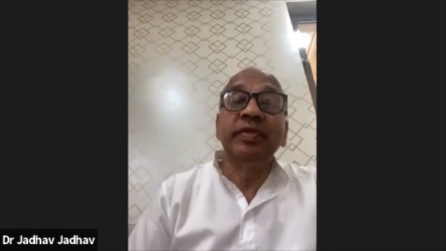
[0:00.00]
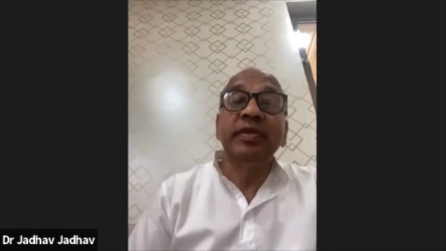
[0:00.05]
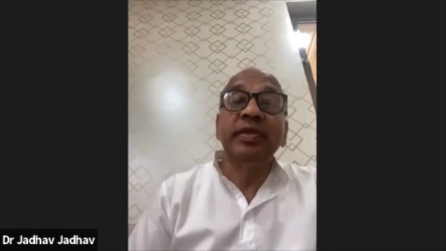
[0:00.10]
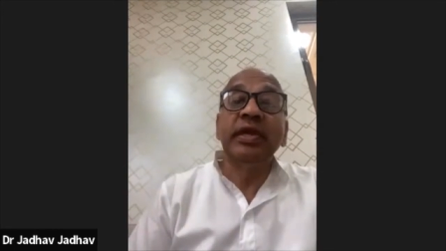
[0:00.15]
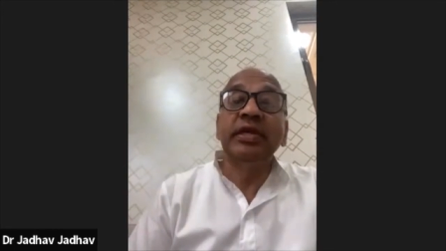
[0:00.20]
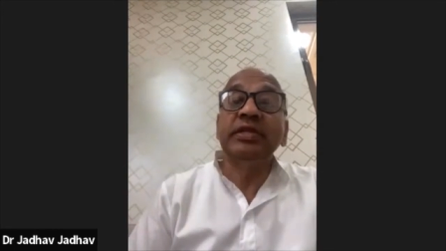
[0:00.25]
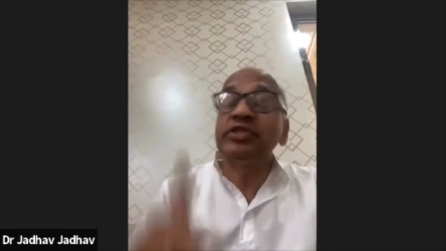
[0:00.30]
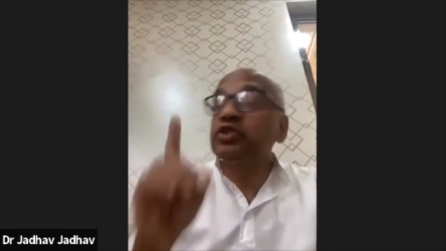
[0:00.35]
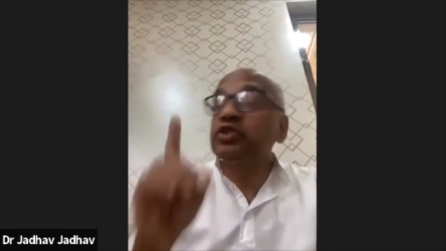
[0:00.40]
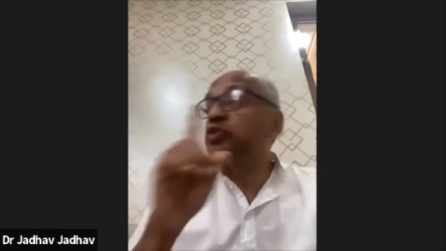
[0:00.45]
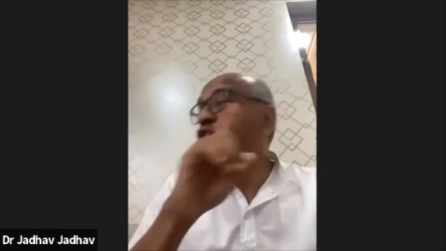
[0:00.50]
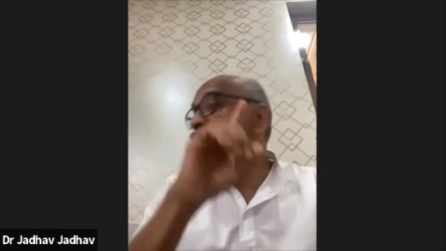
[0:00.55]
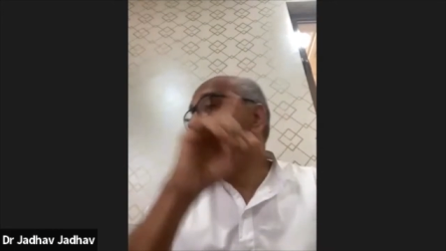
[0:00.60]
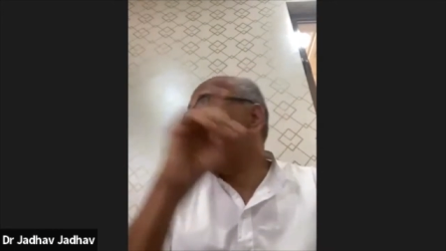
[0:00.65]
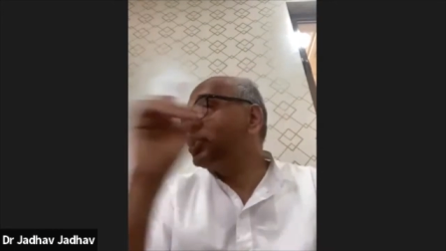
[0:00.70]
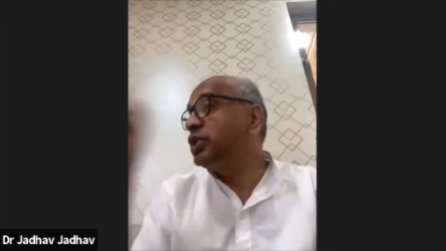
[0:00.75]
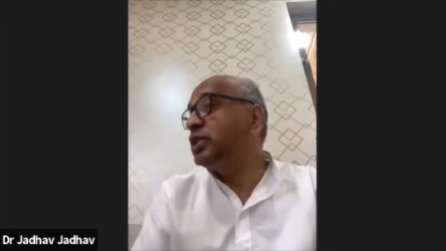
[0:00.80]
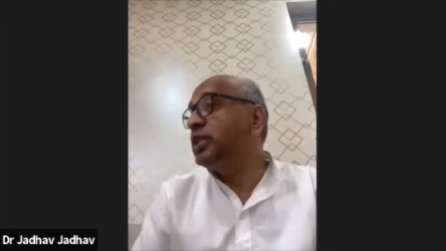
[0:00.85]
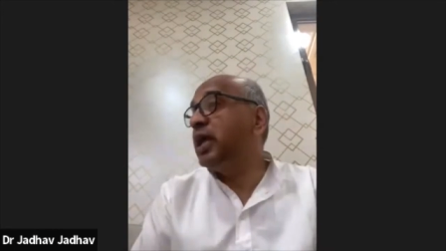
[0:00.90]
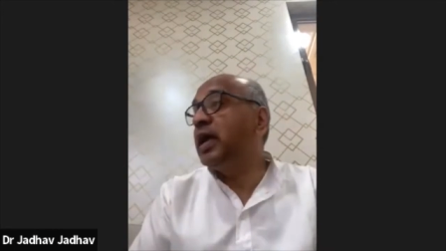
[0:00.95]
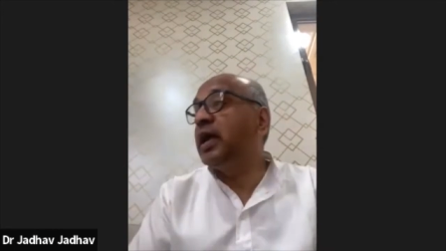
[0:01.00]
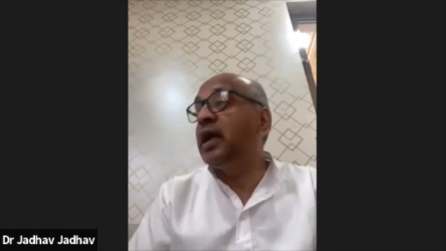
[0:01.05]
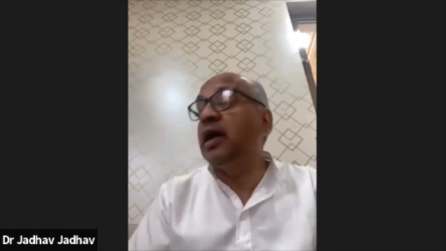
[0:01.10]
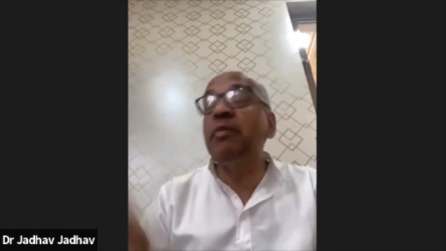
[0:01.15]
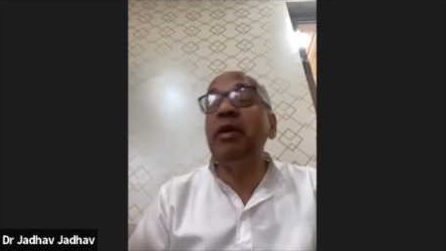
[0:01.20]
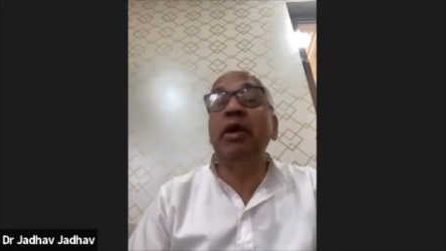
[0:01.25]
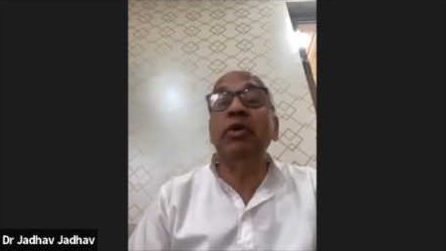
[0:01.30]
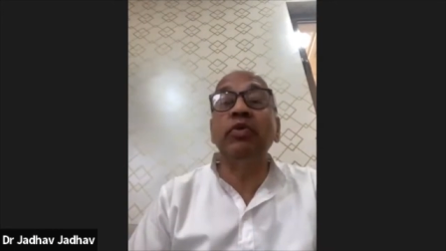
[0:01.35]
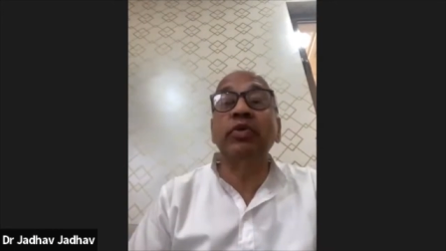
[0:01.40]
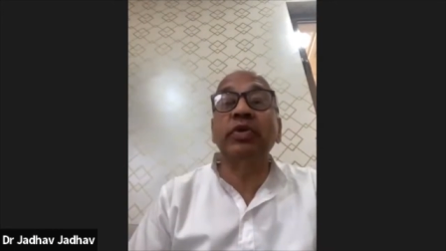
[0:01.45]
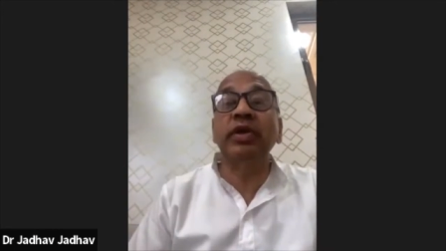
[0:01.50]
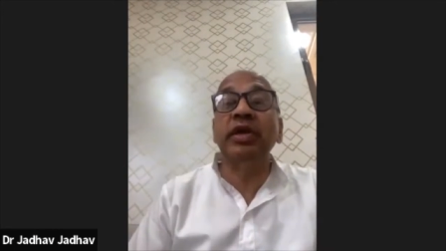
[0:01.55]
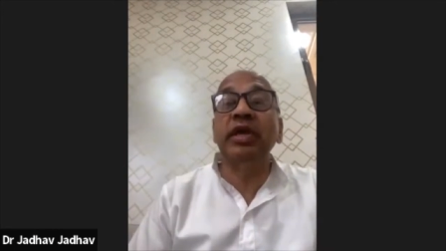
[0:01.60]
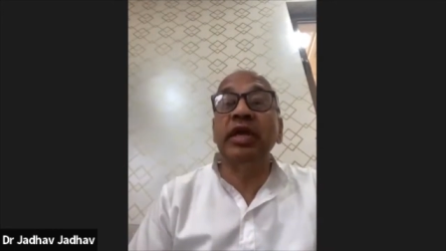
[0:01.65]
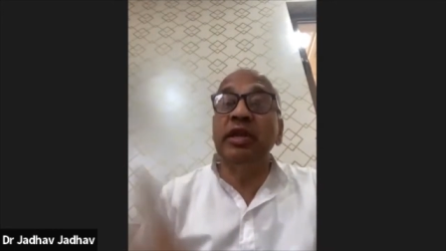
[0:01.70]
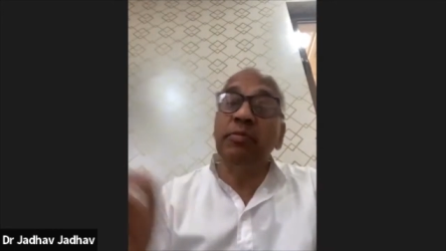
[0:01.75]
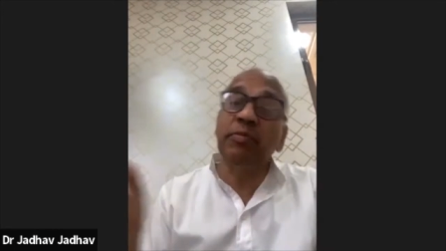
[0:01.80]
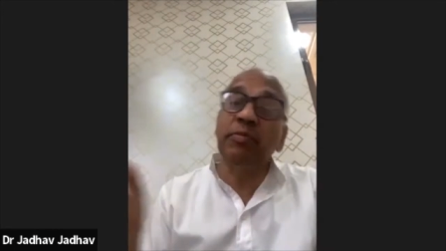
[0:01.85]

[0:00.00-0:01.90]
In Srushti, they come out. In